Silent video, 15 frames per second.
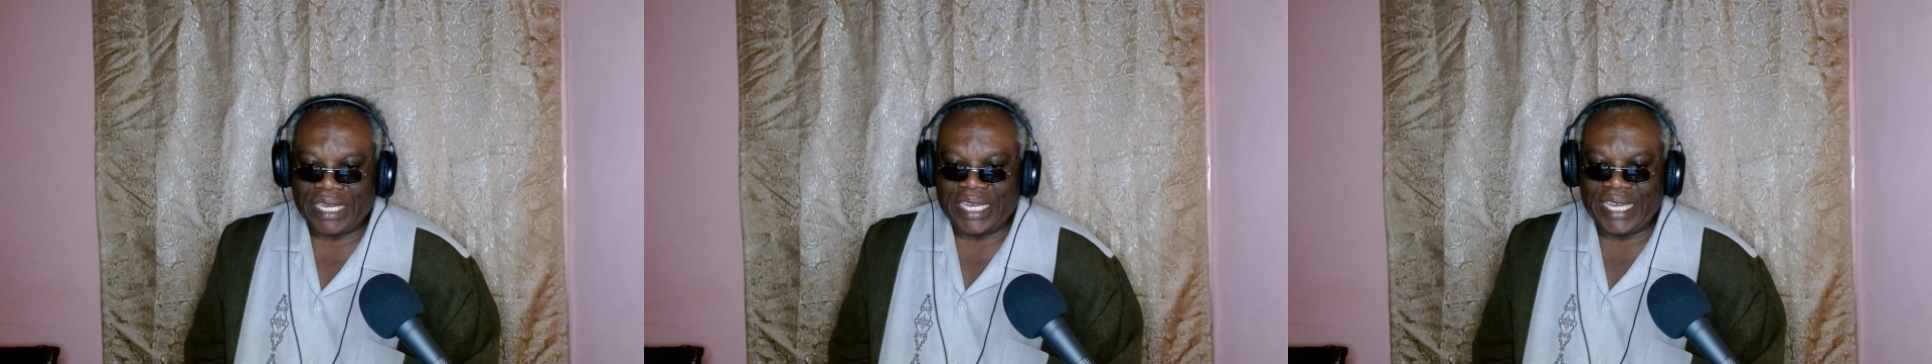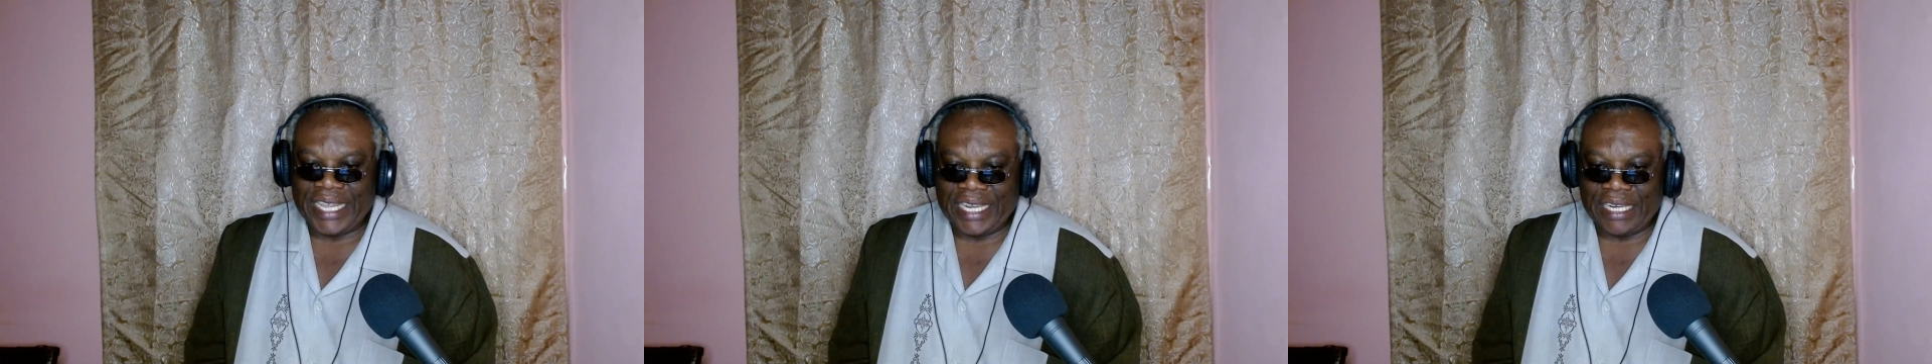
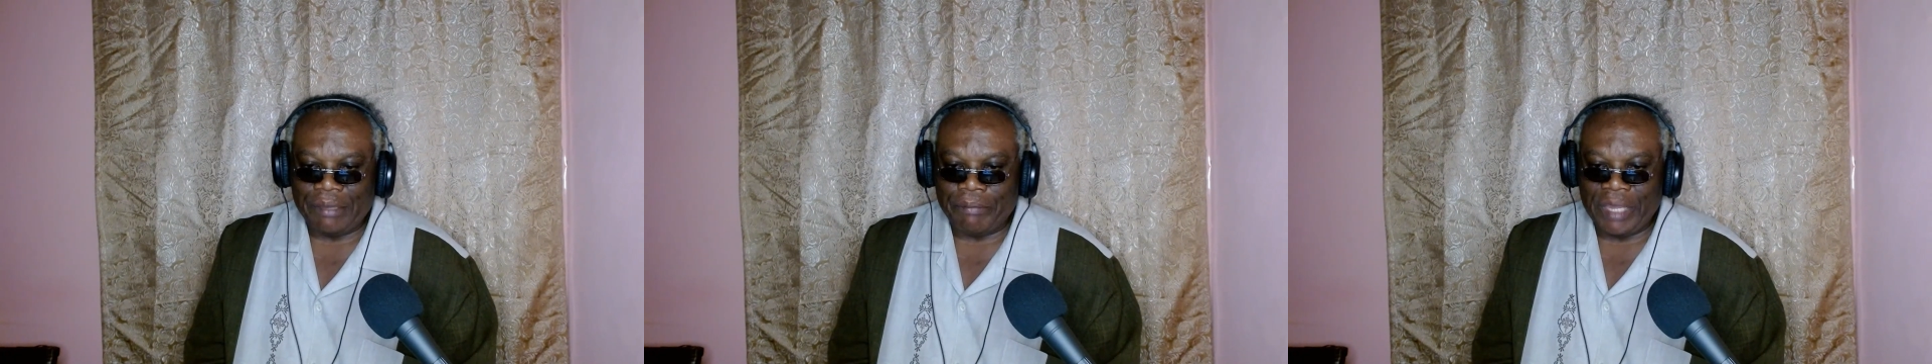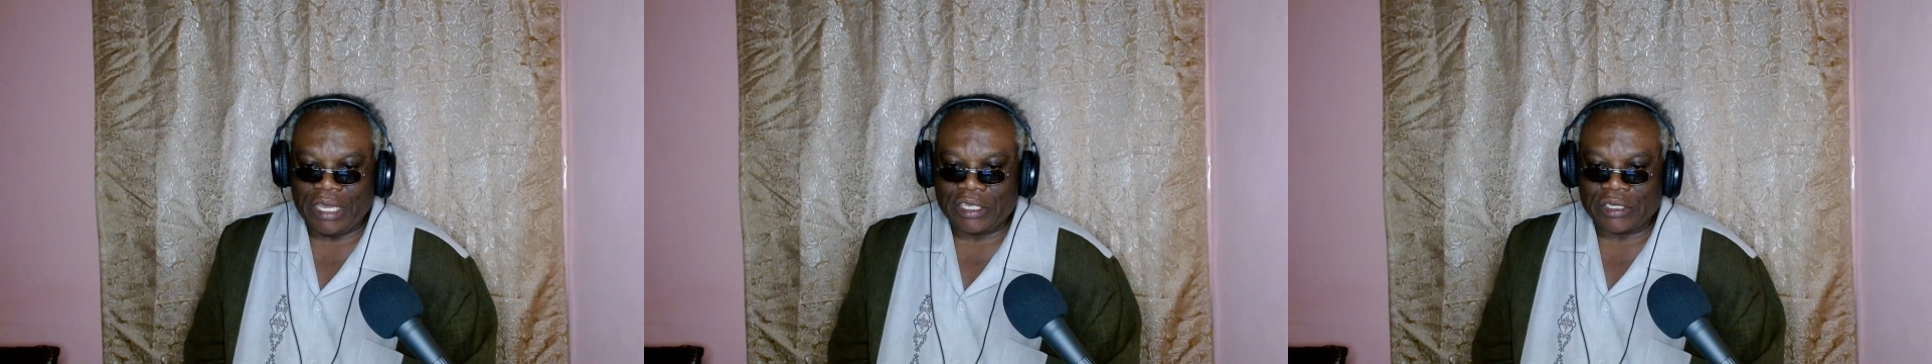clearly
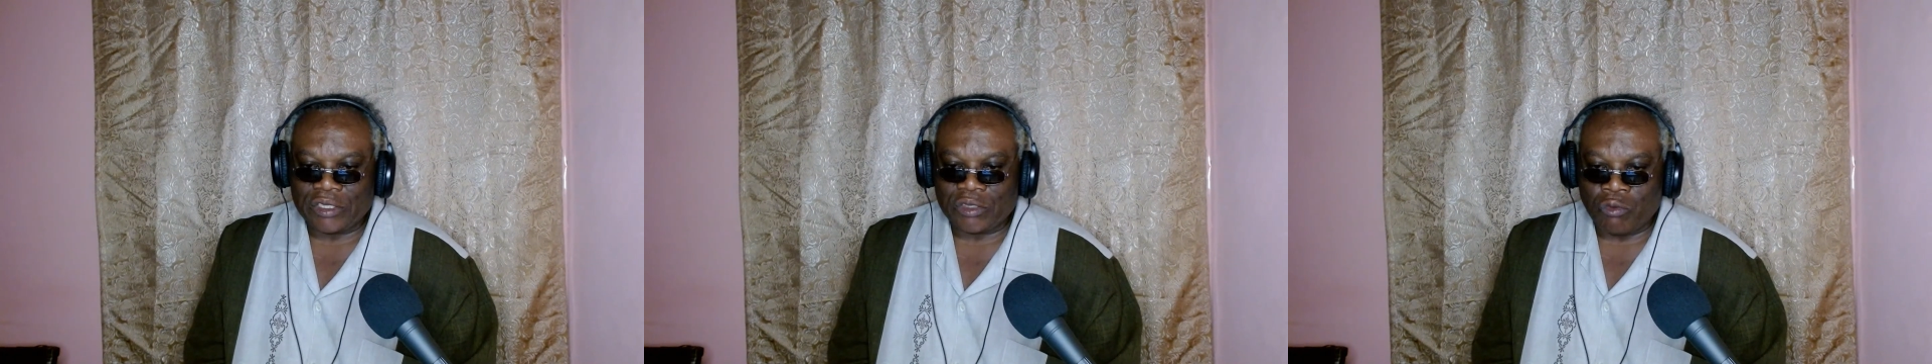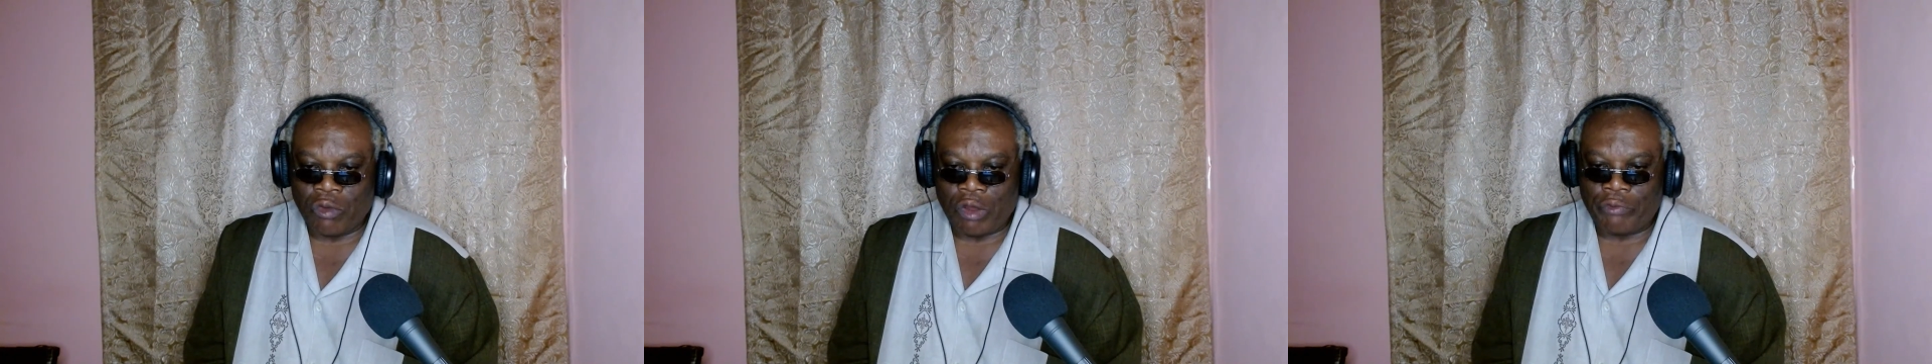makes
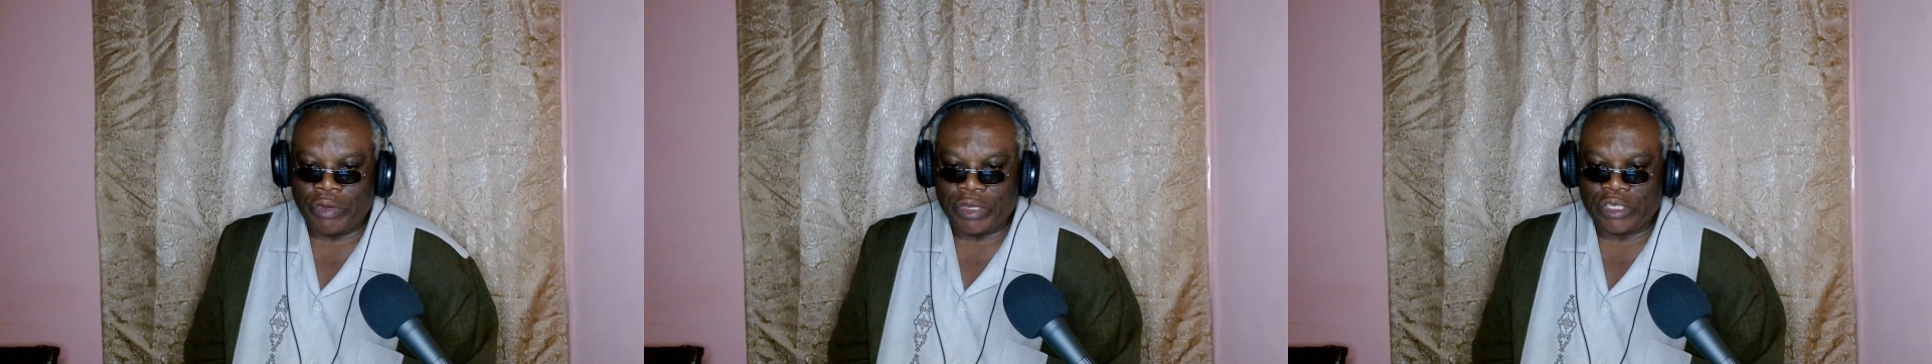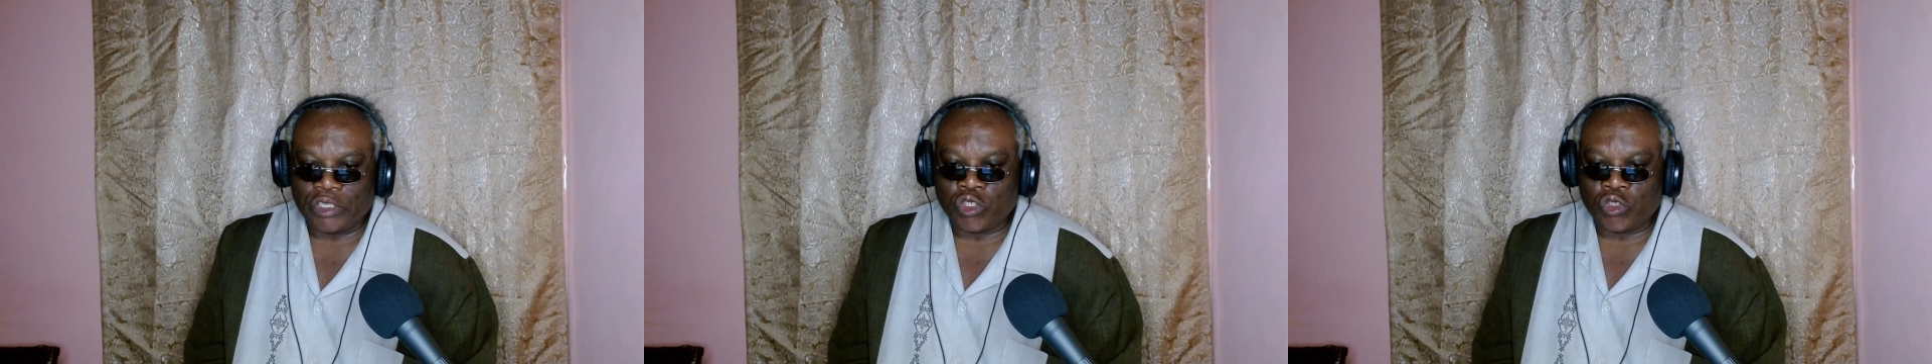
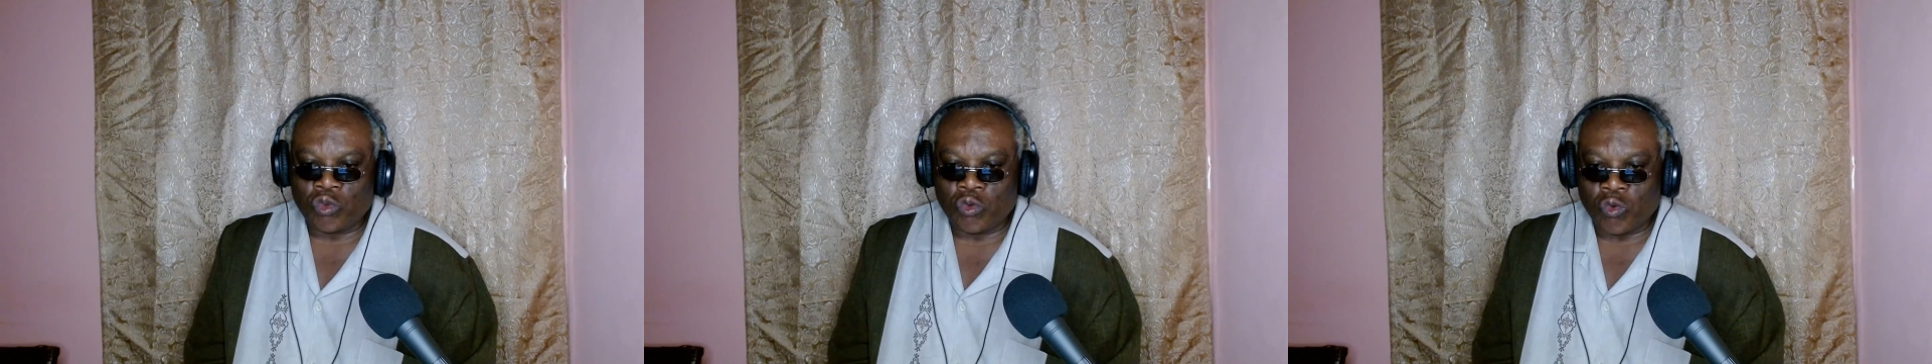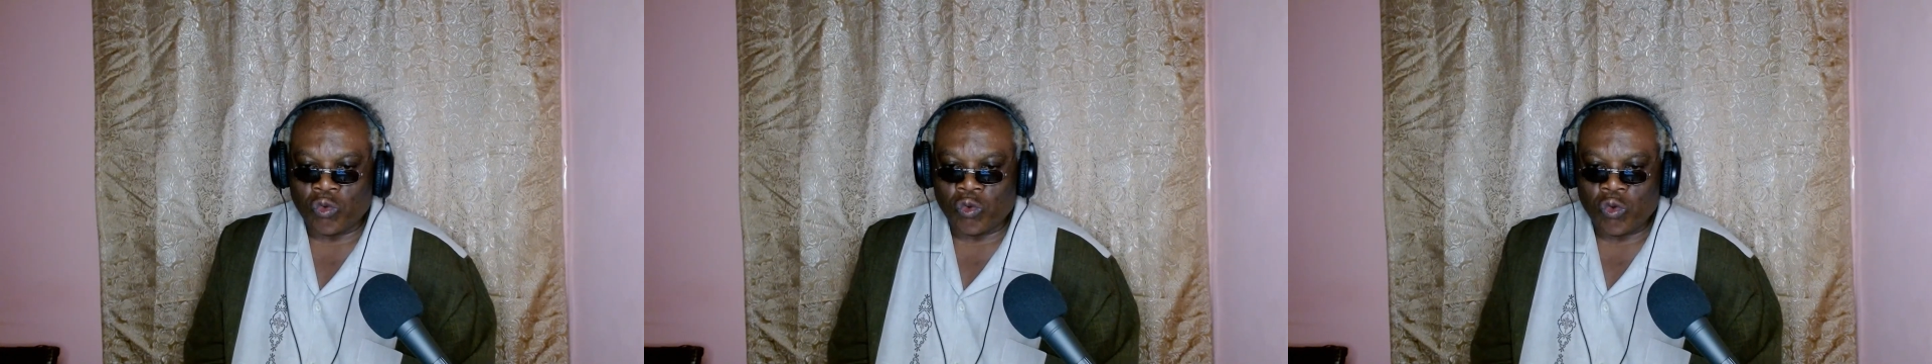reference
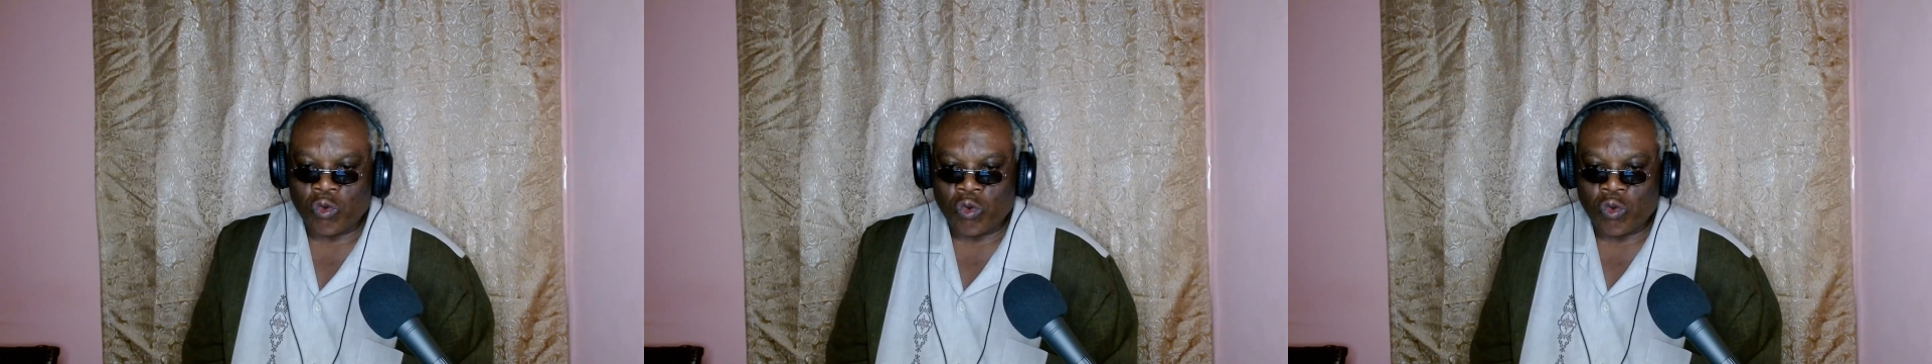to